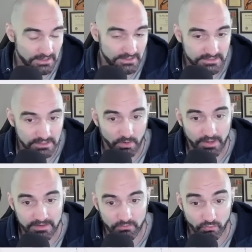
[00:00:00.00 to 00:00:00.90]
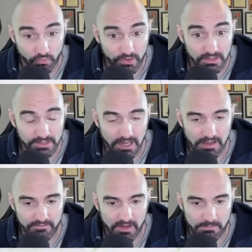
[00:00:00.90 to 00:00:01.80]
So a really
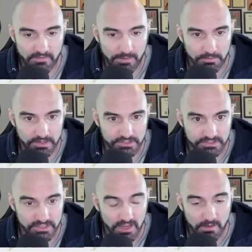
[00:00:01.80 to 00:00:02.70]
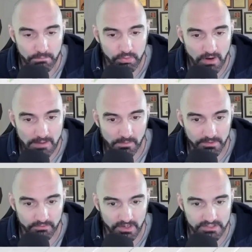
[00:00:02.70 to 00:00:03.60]
high volume of operations,
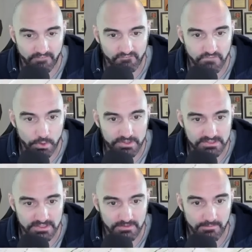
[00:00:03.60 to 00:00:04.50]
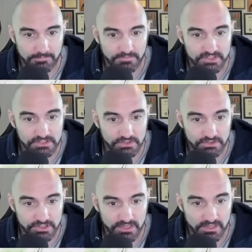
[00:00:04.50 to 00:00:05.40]
probably Russia focusing and
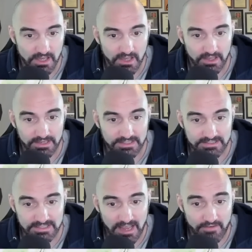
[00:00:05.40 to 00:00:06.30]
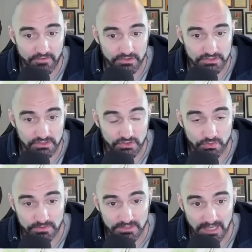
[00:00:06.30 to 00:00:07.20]
surging in its efforts
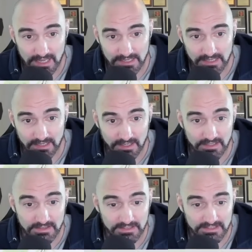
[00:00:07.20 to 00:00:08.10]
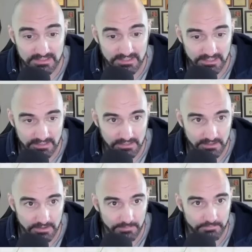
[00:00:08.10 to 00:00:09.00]
to take the city.
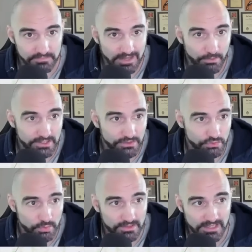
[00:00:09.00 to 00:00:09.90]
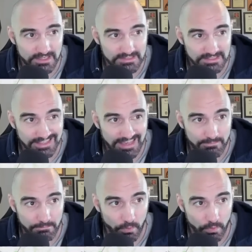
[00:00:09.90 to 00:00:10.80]
Now, here's where things get
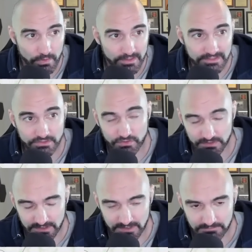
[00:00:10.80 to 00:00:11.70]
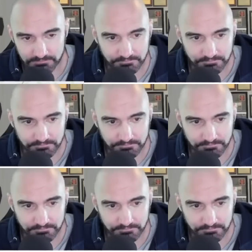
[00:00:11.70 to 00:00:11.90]
more interesting.